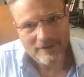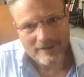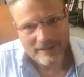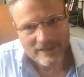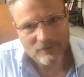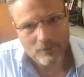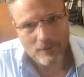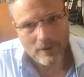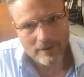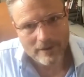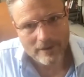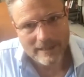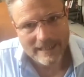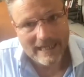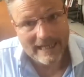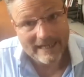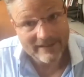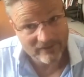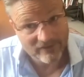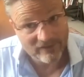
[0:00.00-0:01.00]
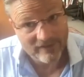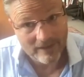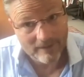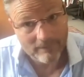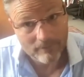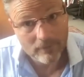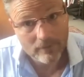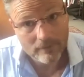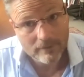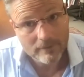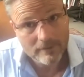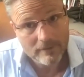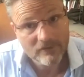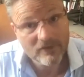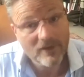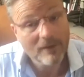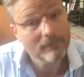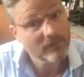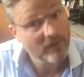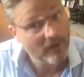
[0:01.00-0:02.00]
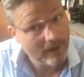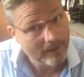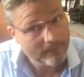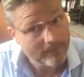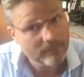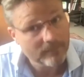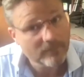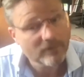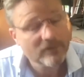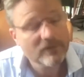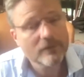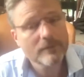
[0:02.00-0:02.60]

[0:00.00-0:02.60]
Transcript: is working against them sometimes.